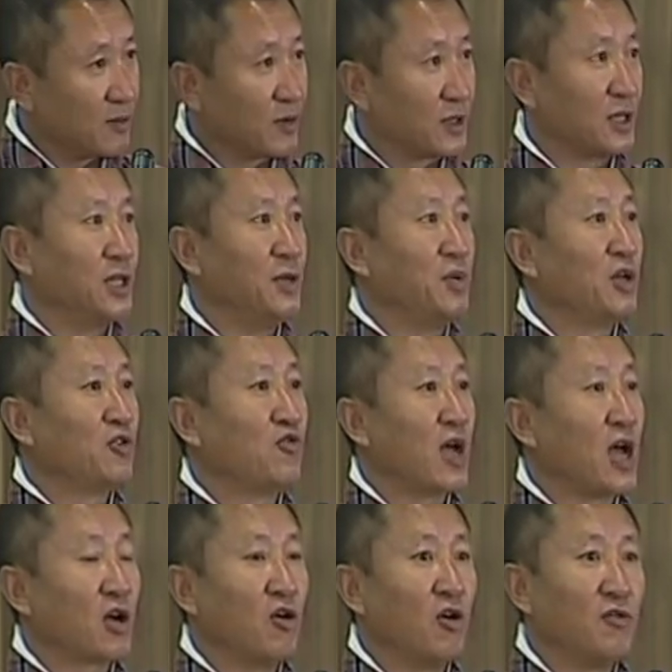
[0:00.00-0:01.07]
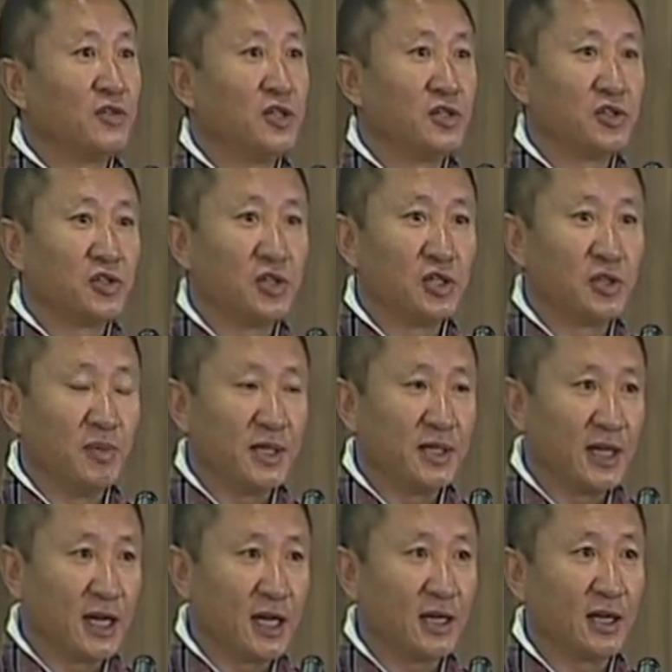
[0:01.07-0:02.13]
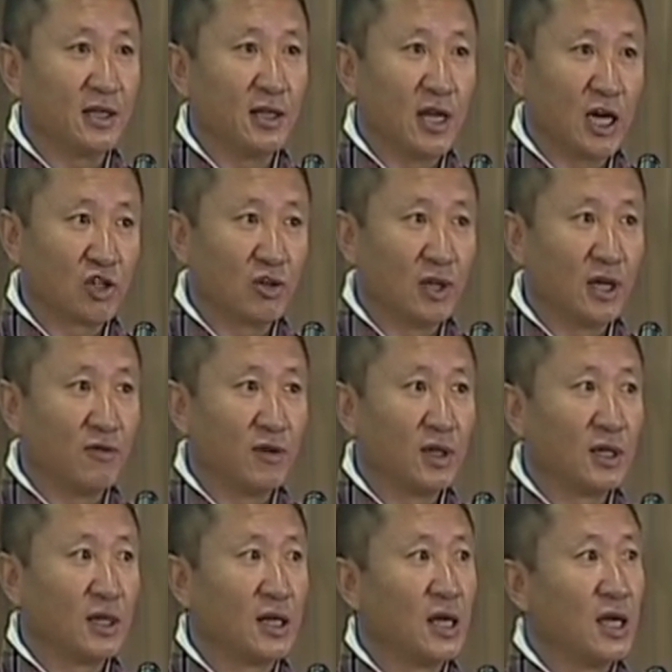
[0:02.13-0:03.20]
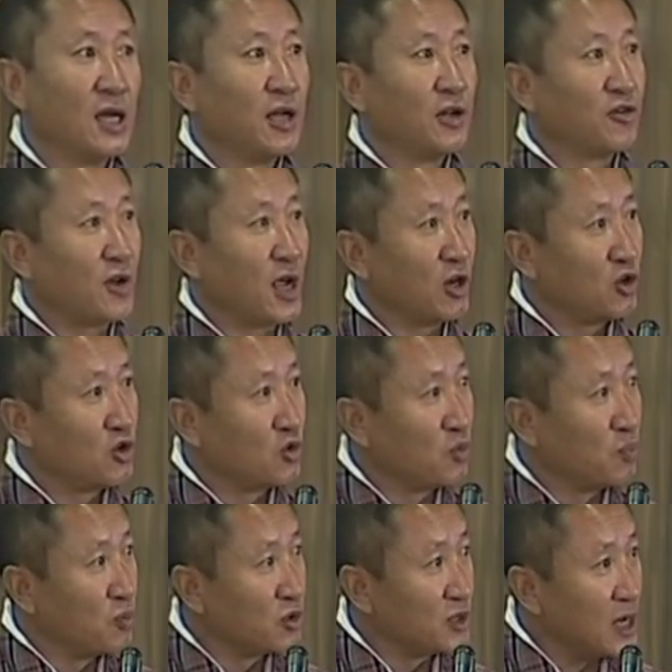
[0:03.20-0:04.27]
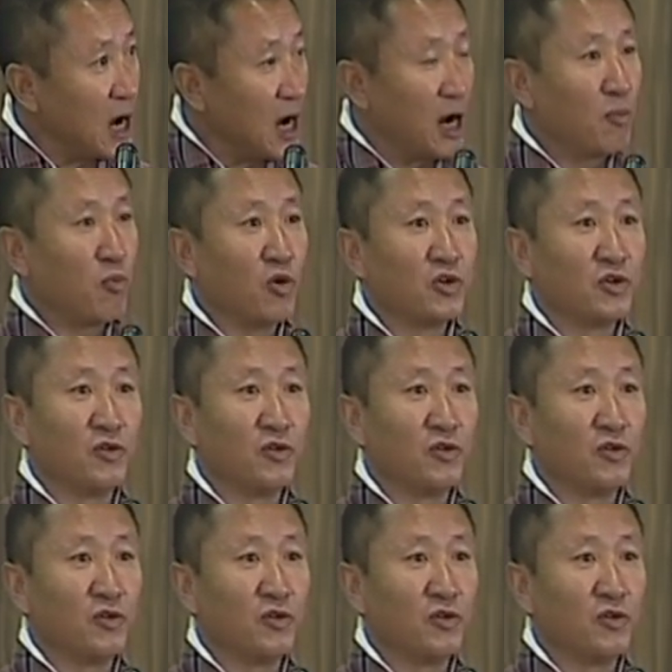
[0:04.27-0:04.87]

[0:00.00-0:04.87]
keeping track of decisions being taken at the national level, trying to put our point of